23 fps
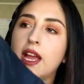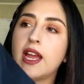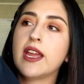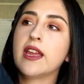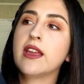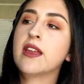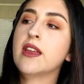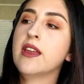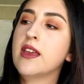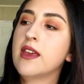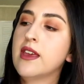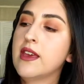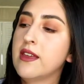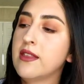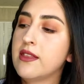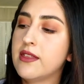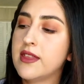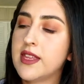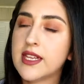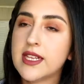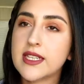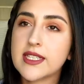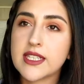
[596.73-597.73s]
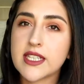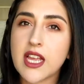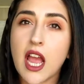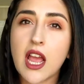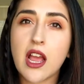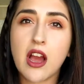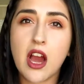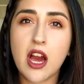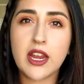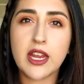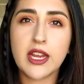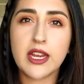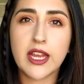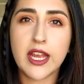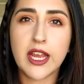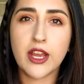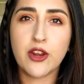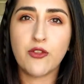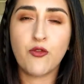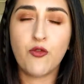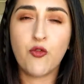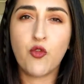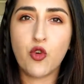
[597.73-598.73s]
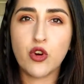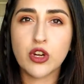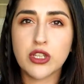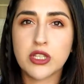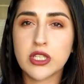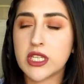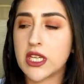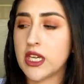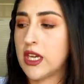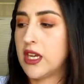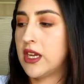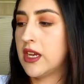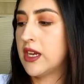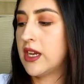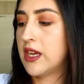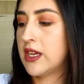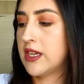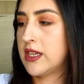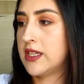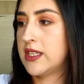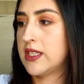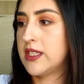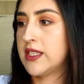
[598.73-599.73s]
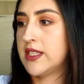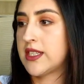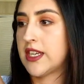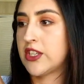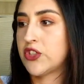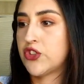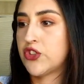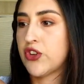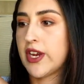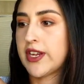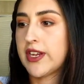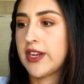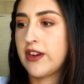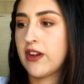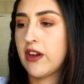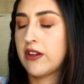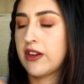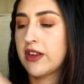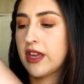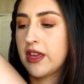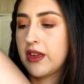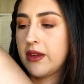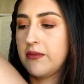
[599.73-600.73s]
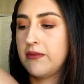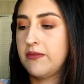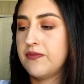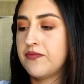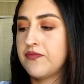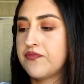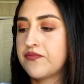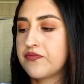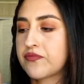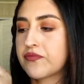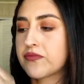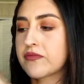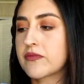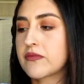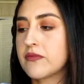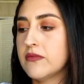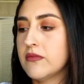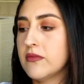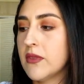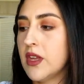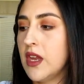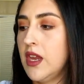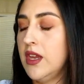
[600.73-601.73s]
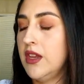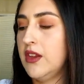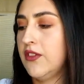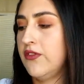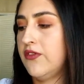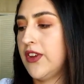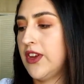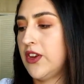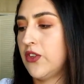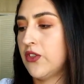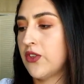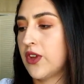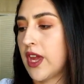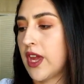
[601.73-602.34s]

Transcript: tight. This, I got it in 14 because I tried it on him and it fit